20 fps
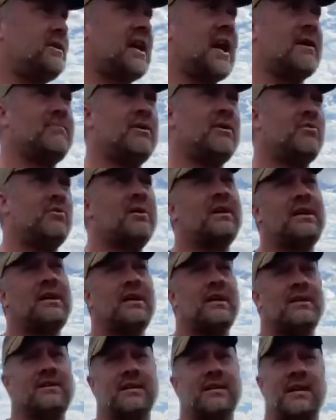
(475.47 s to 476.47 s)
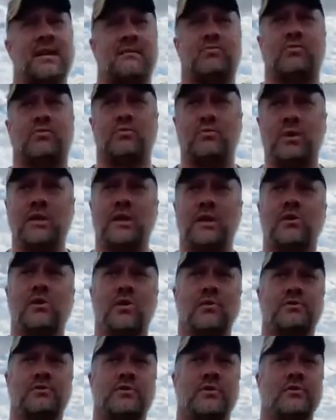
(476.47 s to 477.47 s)
time you want to get set up really
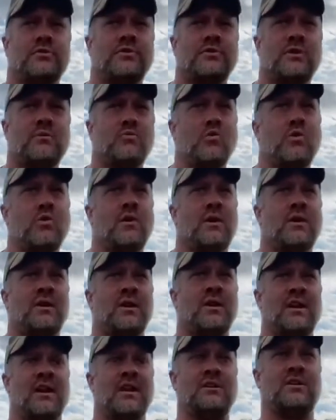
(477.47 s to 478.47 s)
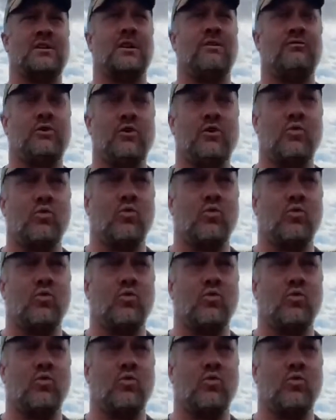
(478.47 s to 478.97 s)
close on someone is if you